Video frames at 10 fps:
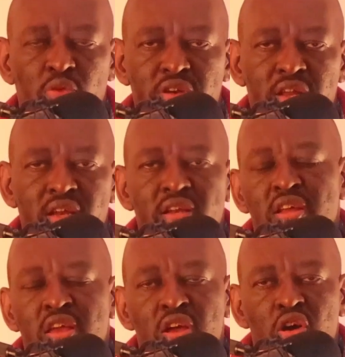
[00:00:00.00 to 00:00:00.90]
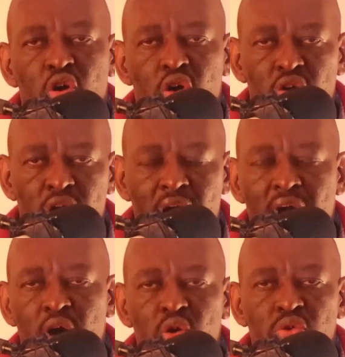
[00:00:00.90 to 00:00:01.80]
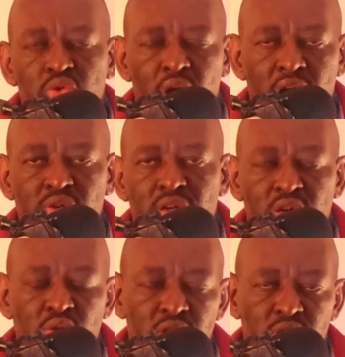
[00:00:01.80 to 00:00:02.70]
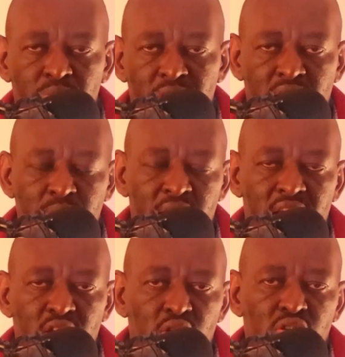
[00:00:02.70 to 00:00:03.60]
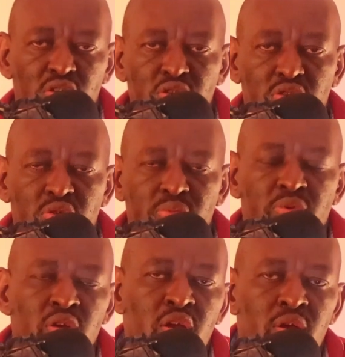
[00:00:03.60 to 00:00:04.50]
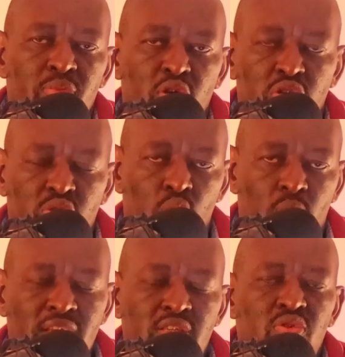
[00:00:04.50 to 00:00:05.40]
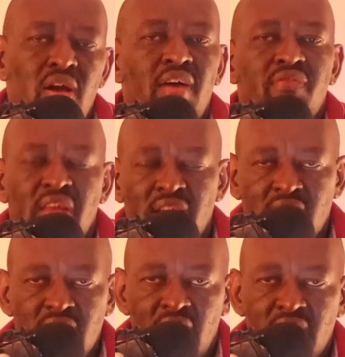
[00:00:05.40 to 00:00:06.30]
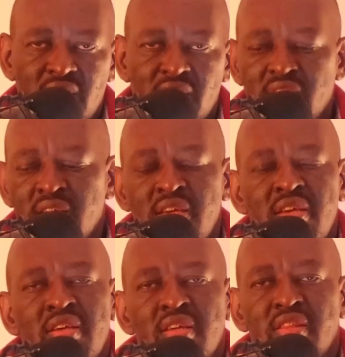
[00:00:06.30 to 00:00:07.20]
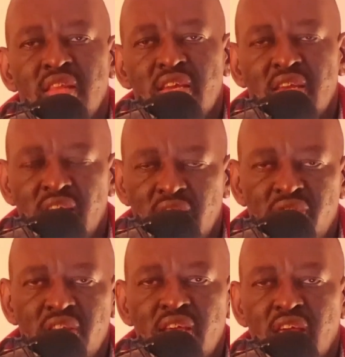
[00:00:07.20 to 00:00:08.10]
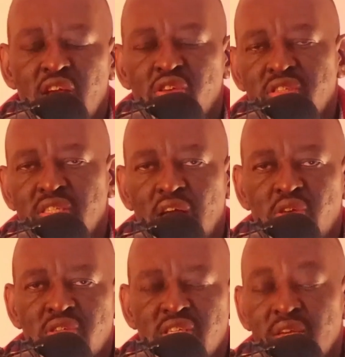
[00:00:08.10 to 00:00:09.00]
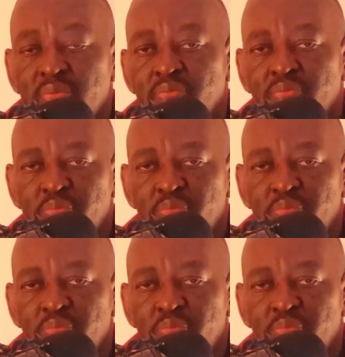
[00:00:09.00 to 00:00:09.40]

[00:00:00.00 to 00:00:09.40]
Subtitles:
model or how you're actually going to make money on YouTube. Because once you have that clarity, then everything else downstream